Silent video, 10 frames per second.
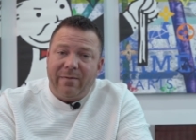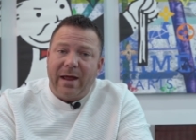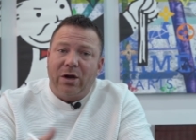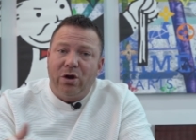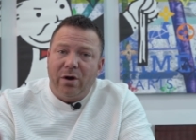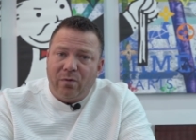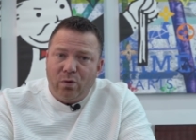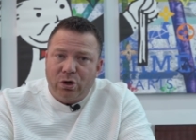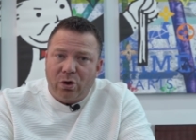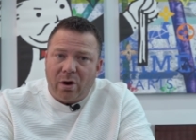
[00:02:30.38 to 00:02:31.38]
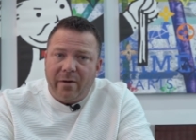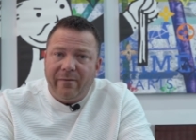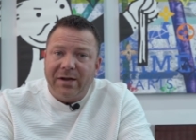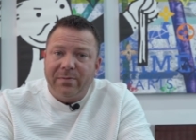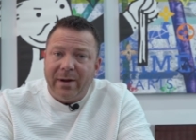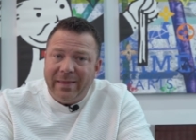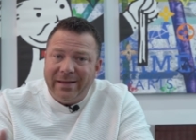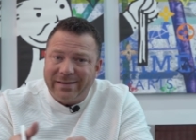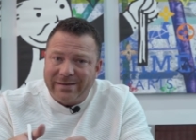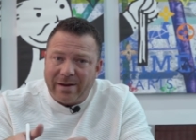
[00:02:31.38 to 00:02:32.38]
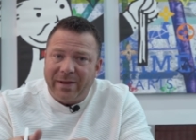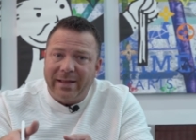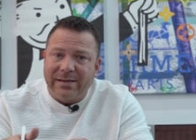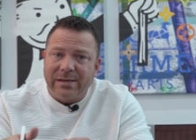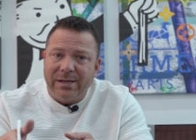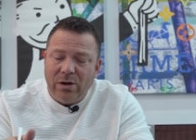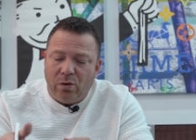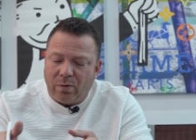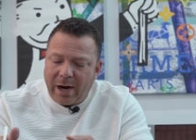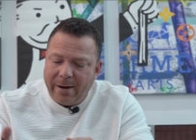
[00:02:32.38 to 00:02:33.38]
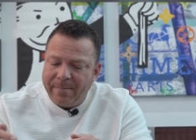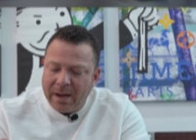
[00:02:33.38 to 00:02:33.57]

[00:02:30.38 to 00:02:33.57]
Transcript: that good of a return on investment. And this is something that's legal, right?